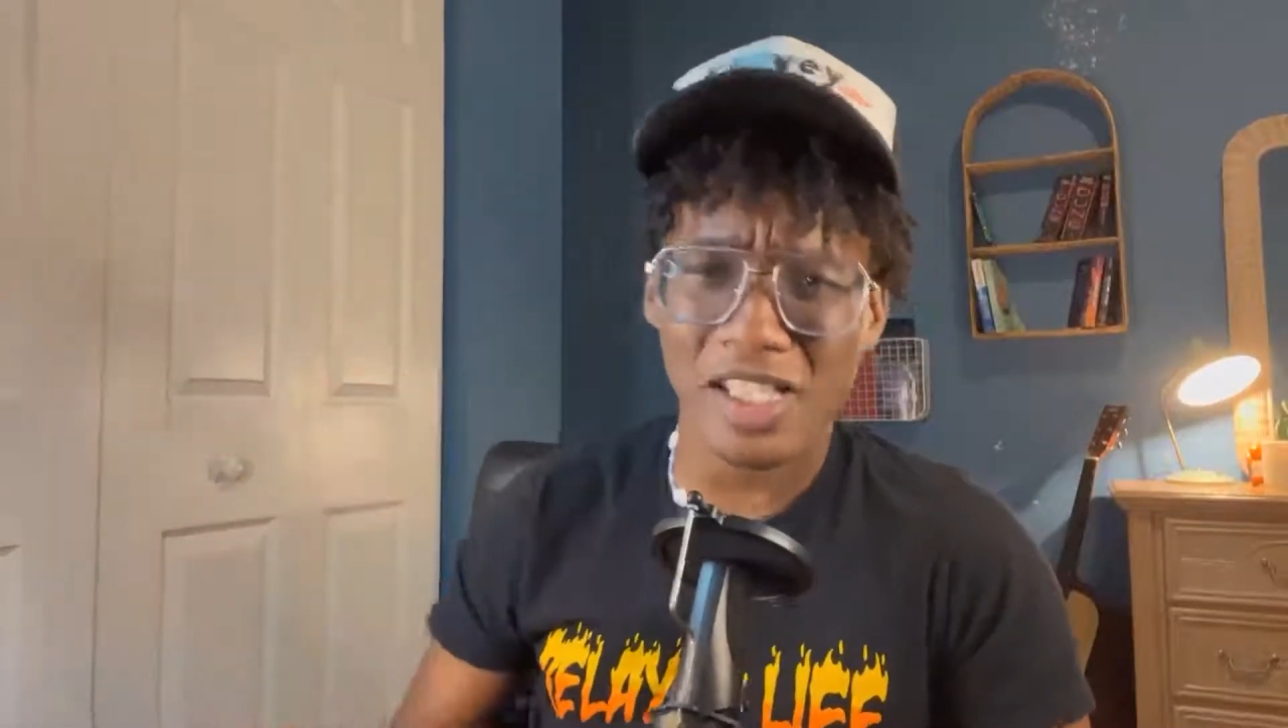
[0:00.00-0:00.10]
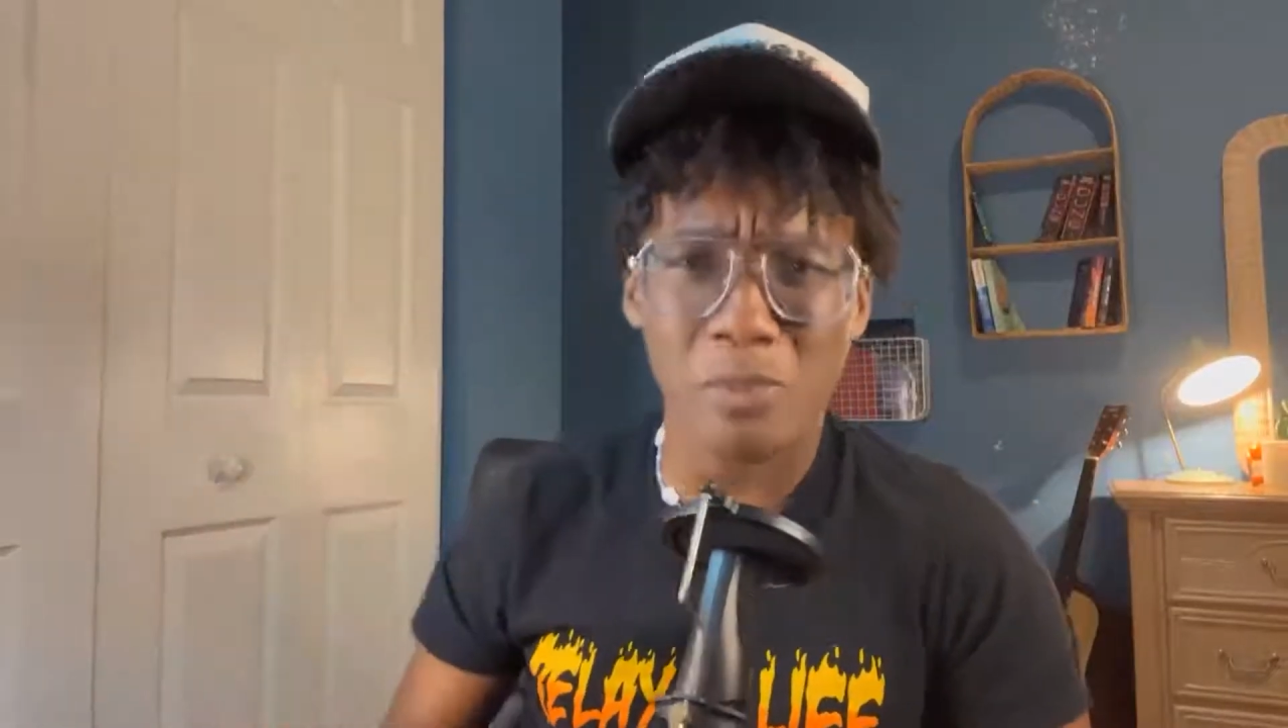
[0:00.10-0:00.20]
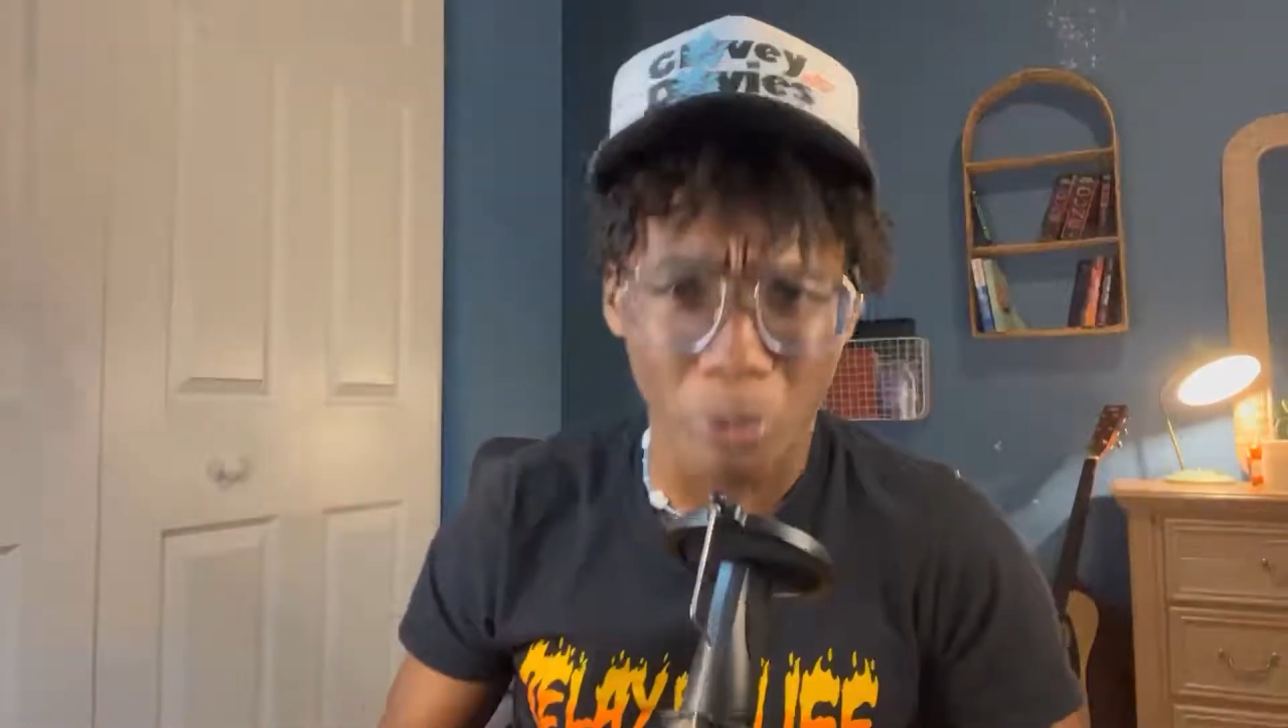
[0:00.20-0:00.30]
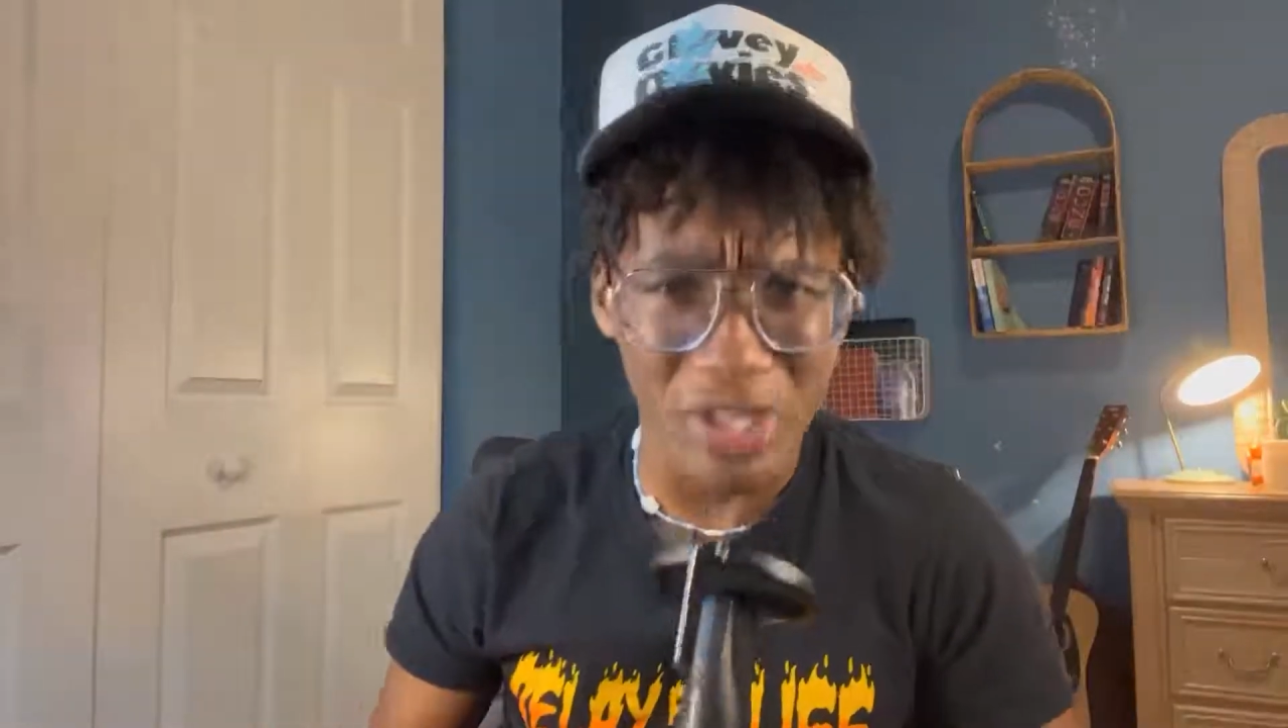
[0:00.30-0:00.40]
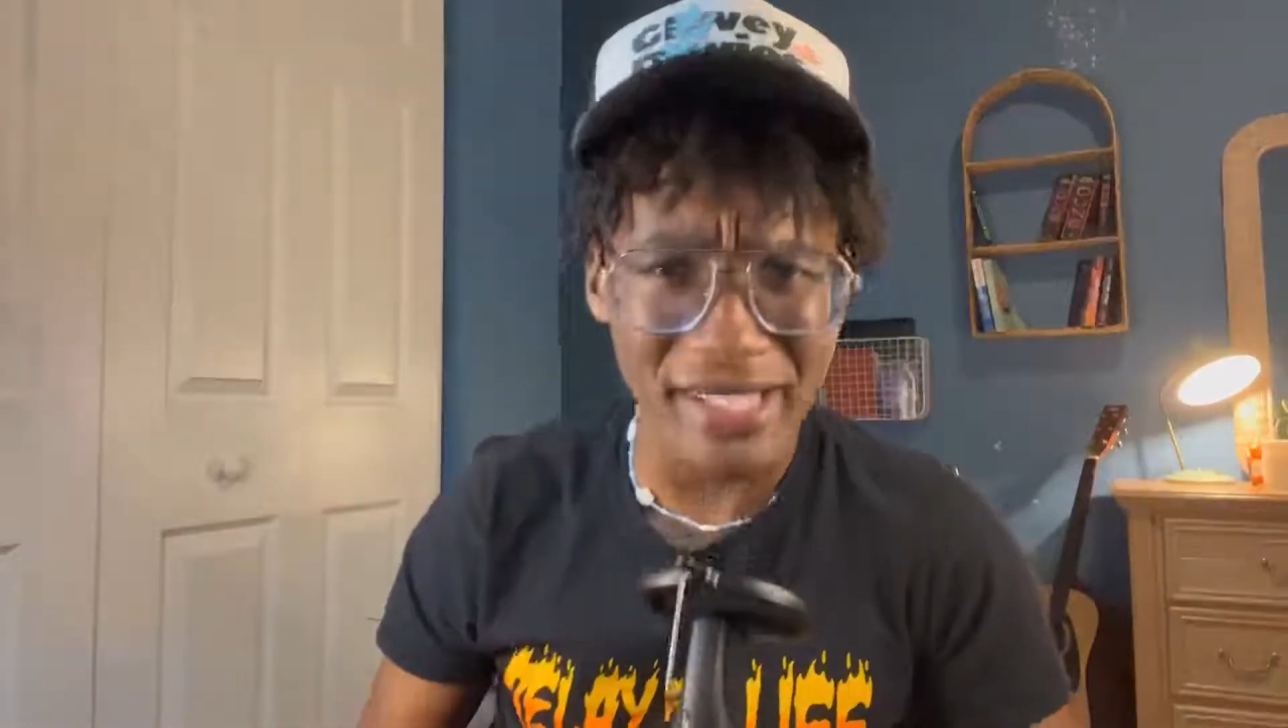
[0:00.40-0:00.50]
this
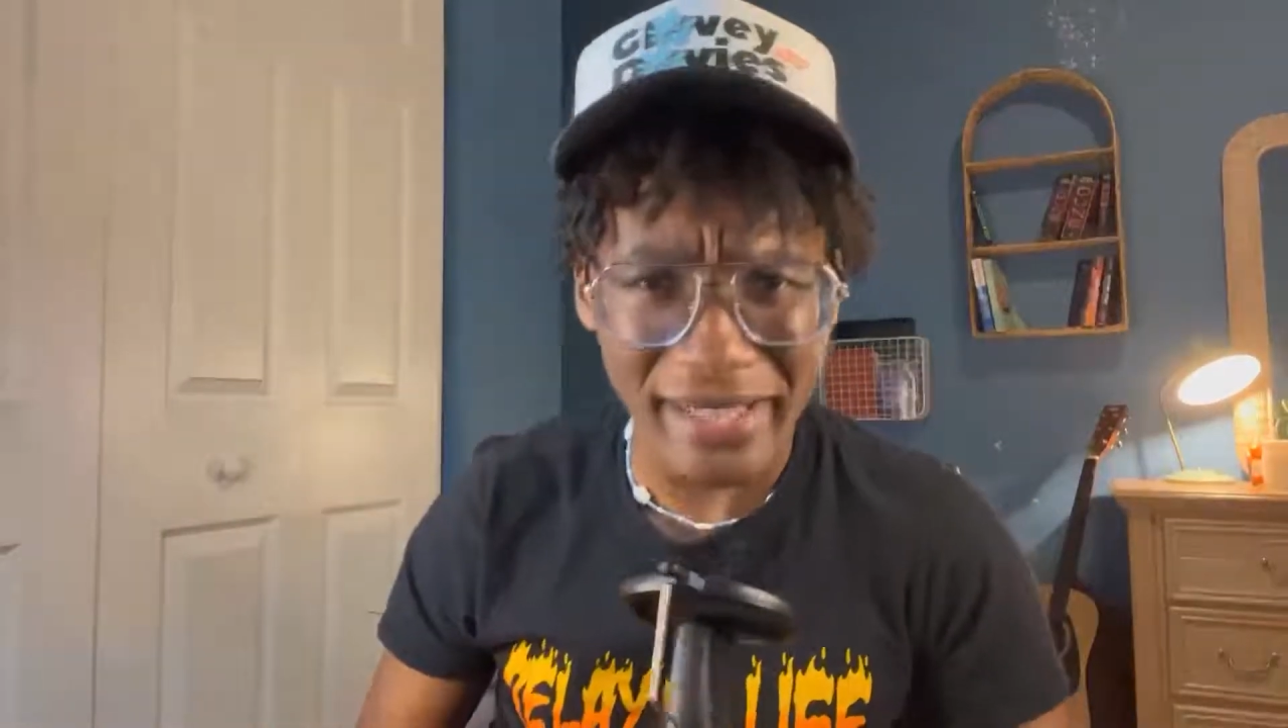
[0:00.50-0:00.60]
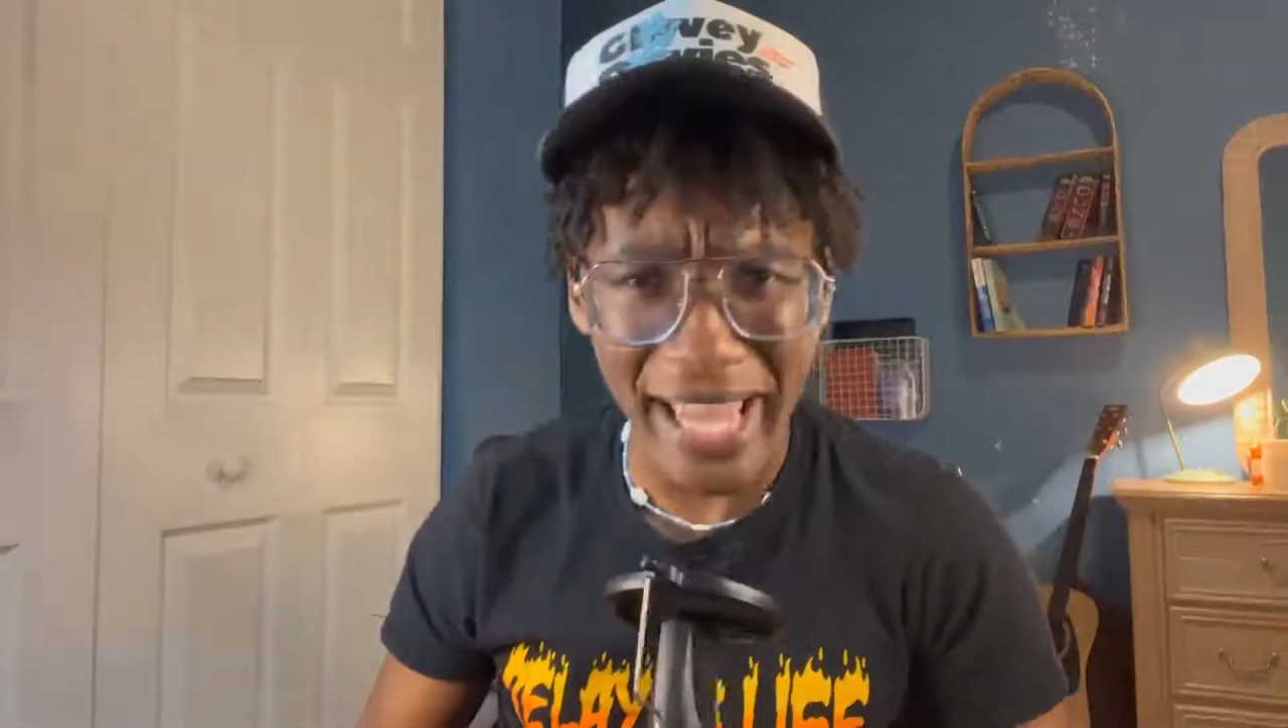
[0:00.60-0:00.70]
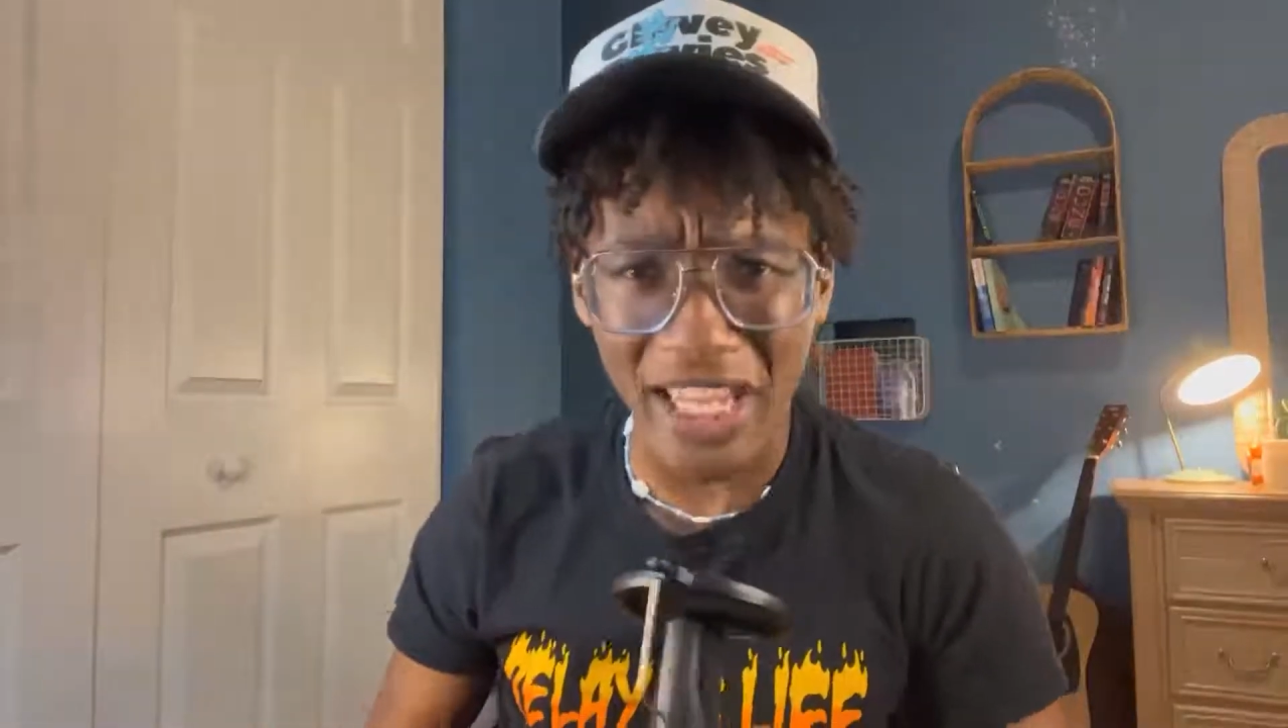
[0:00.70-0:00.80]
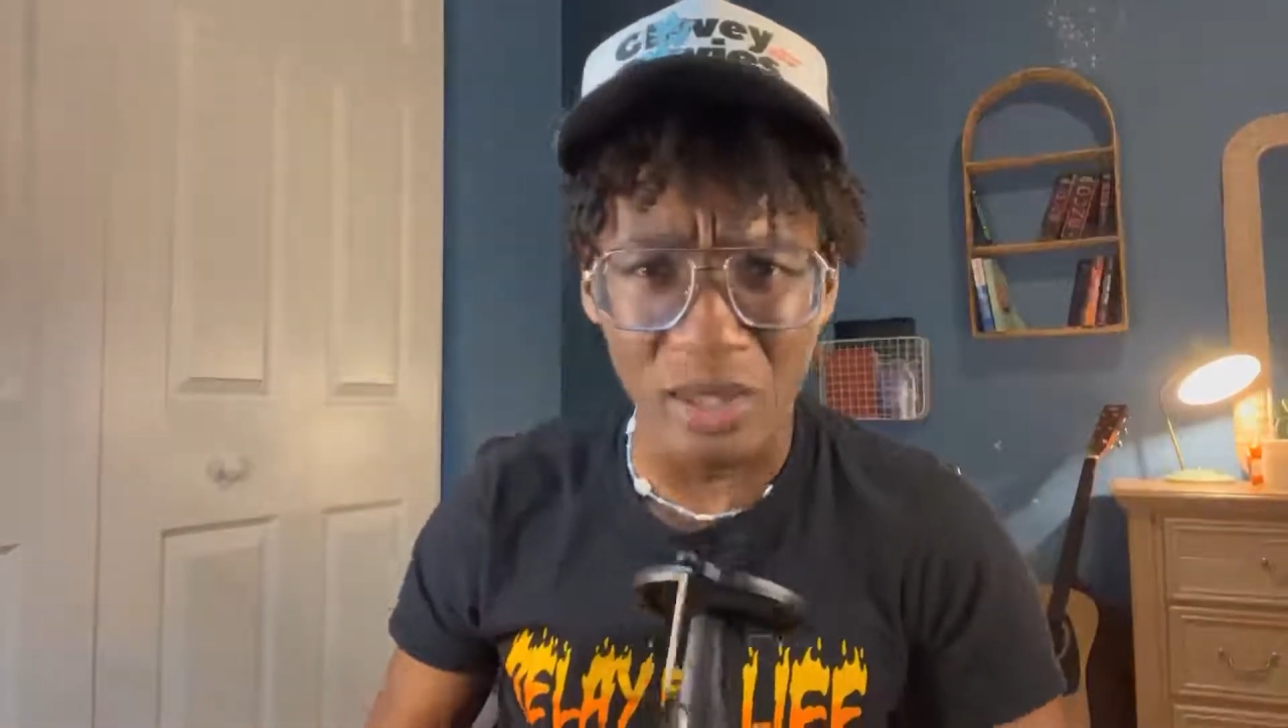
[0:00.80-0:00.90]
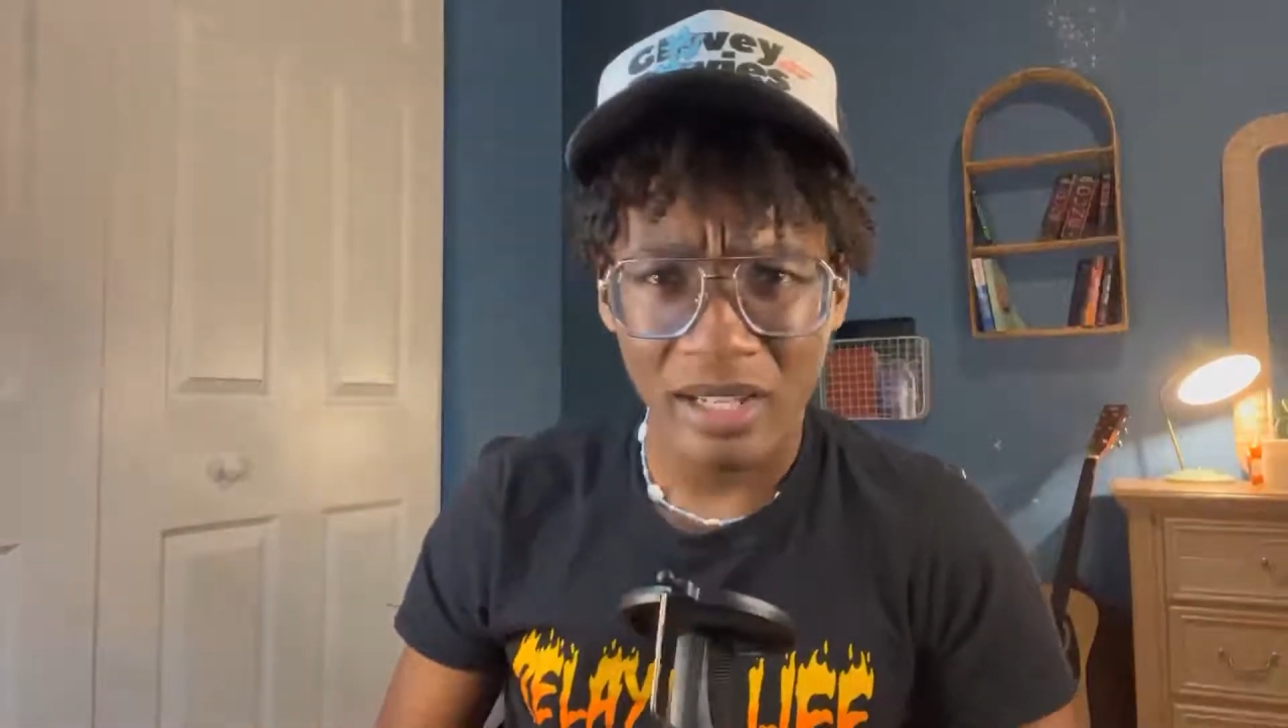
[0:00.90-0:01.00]
boy's name.